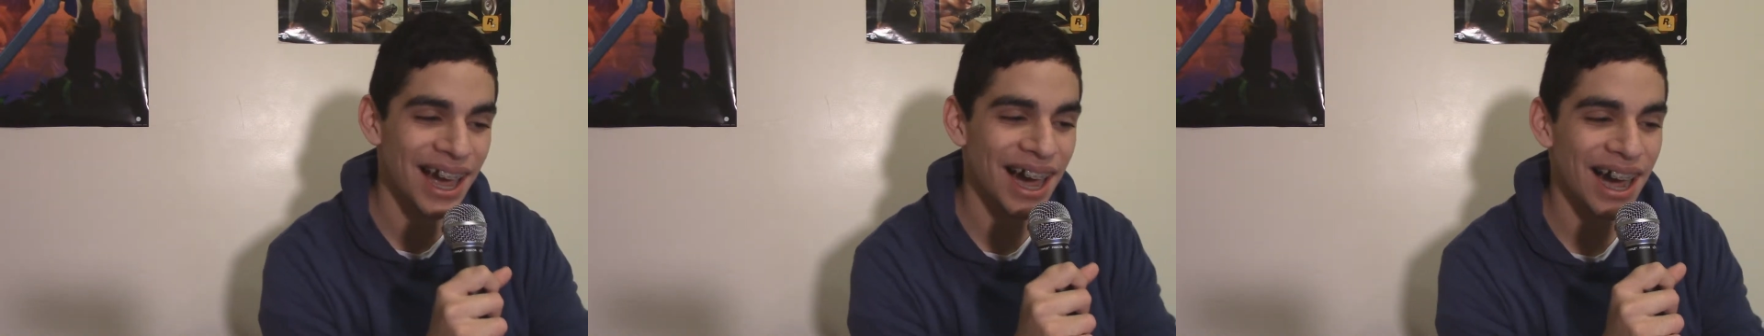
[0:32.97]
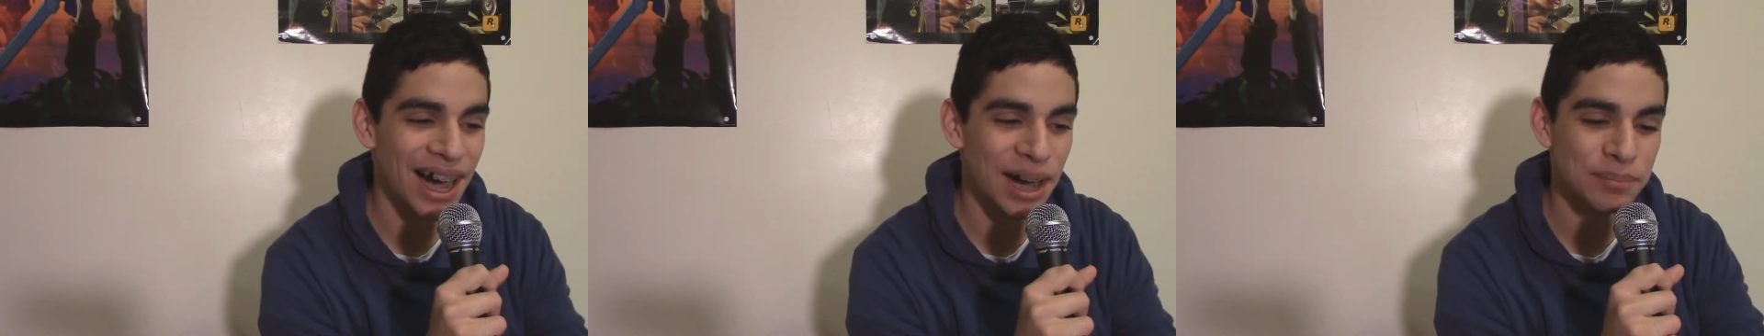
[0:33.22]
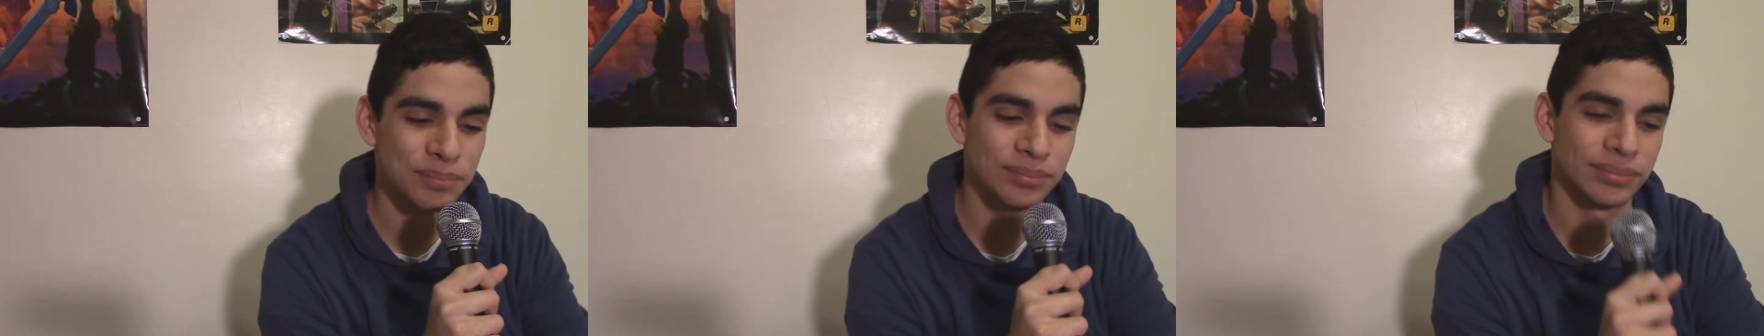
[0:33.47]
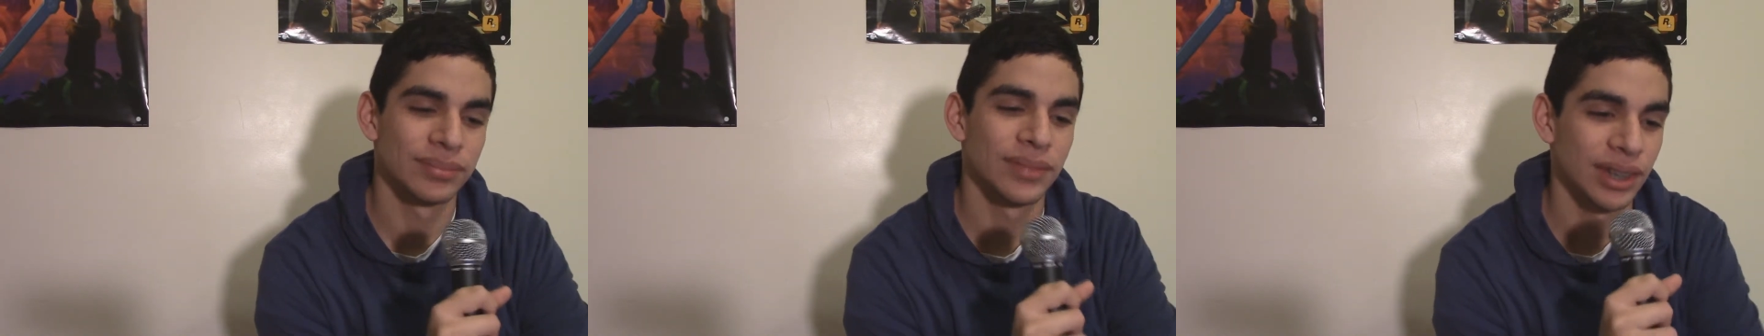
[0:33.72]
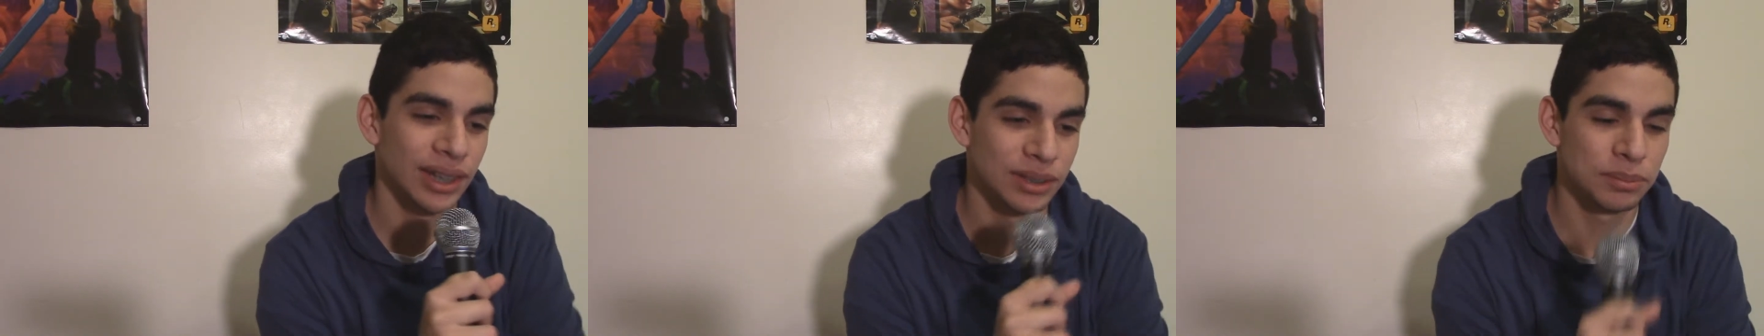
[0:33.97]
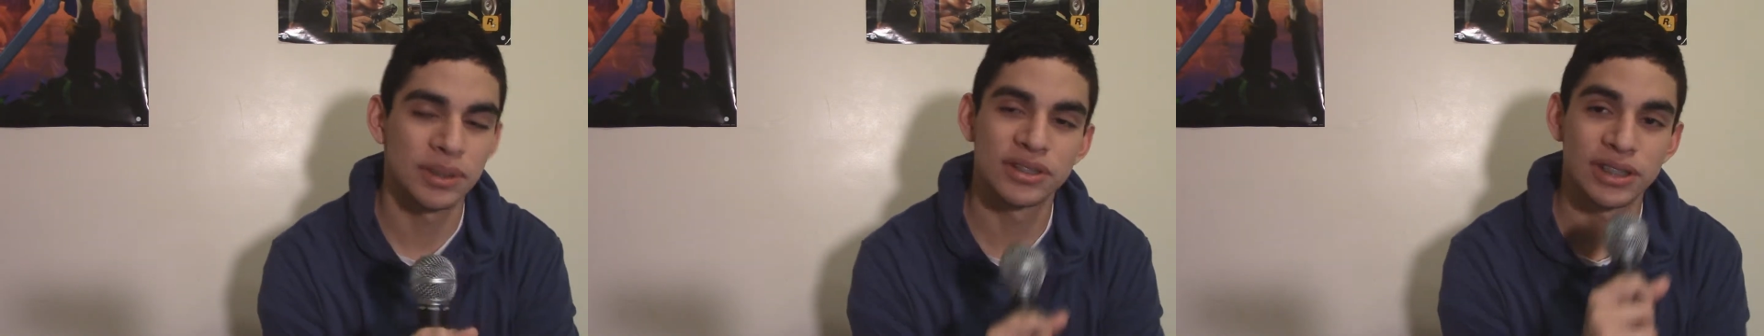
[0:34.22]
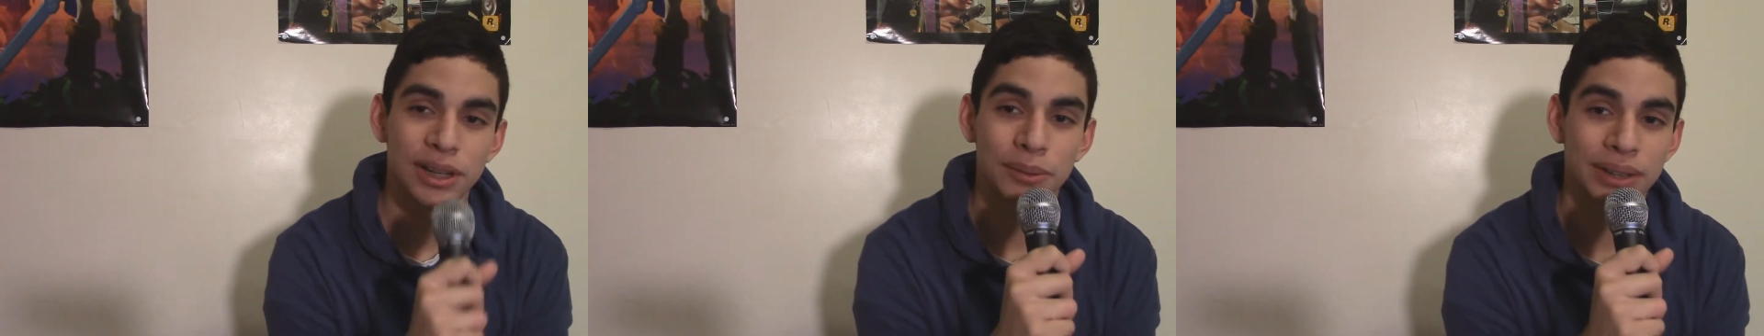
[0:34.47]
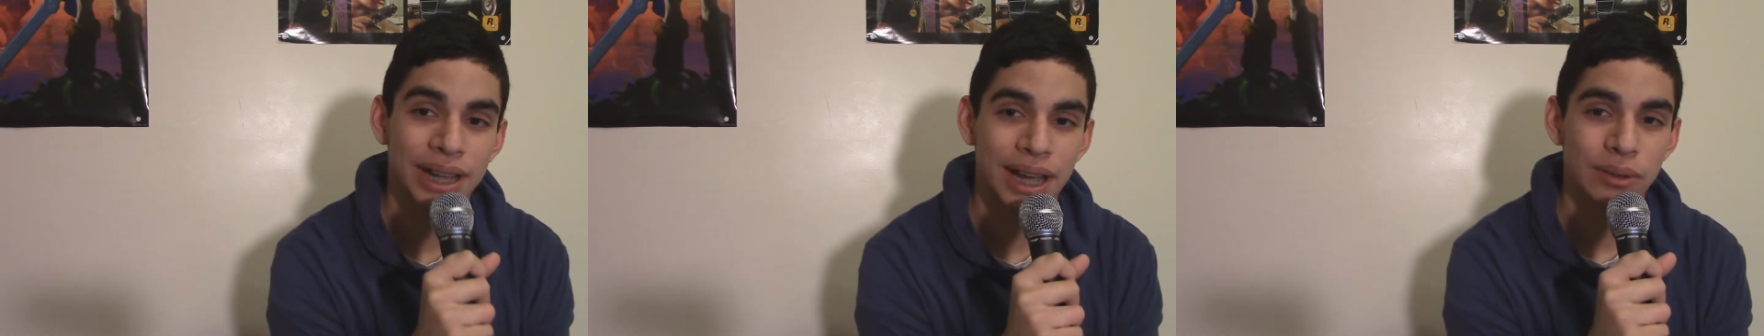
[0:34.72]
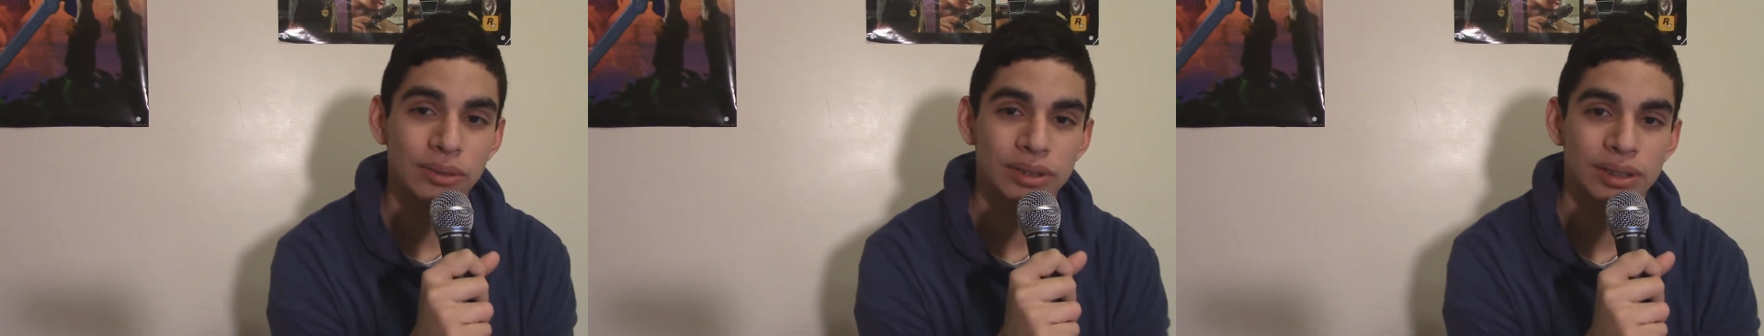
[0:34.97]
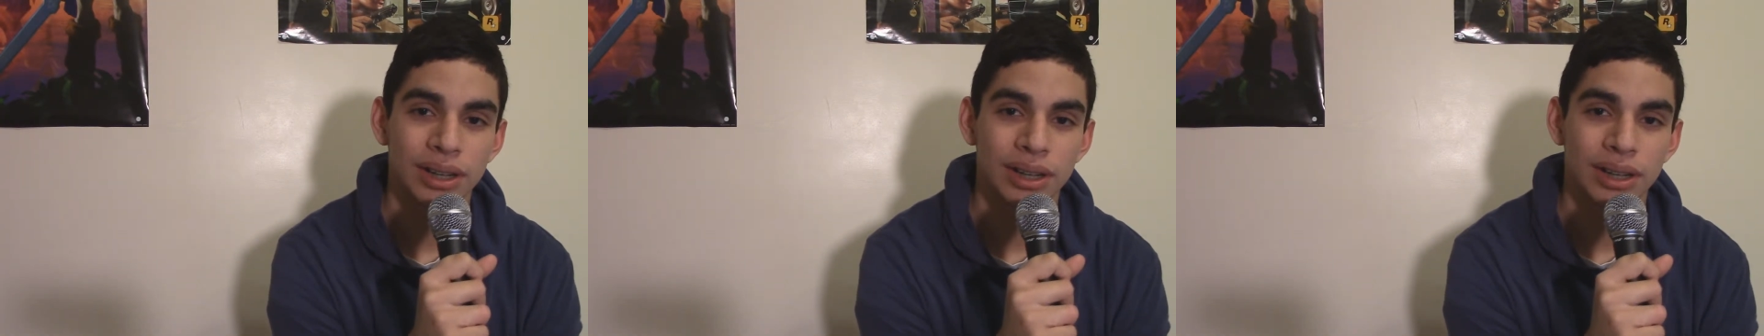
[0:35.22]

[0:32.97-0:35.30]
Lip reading: It's been slowing down.